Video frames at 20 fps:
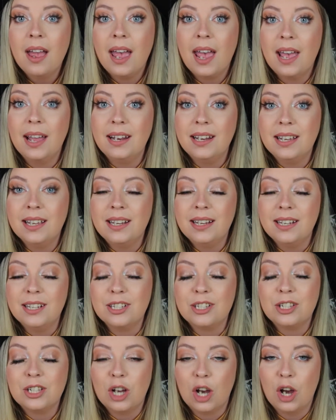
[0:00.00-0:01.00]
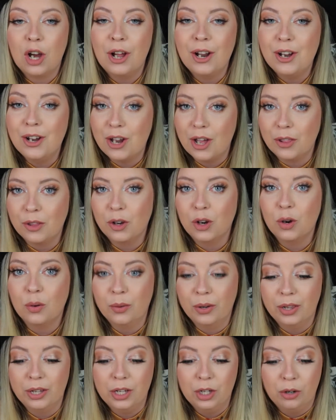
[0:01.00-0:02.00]
and it is another
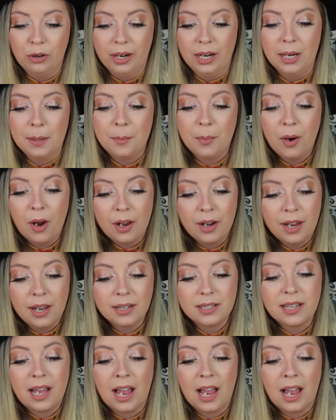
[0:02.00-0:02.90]
really great product.